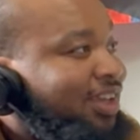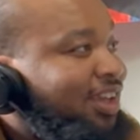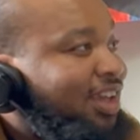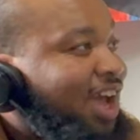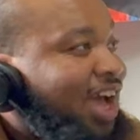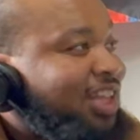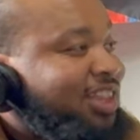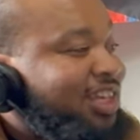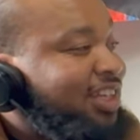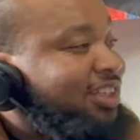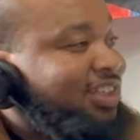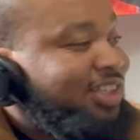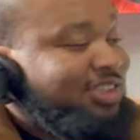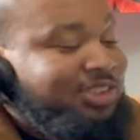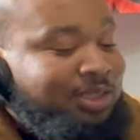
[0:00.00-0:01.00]
It is. I
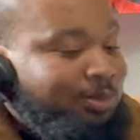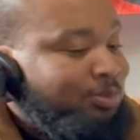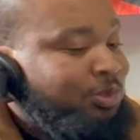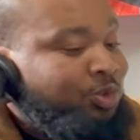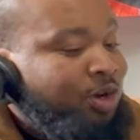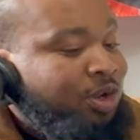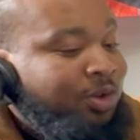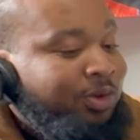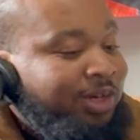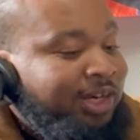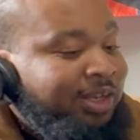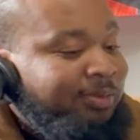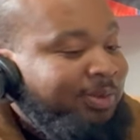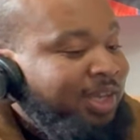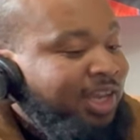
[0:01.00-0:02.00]
think that something's wrong with
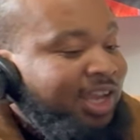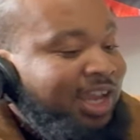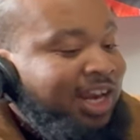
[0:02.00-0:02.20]
him.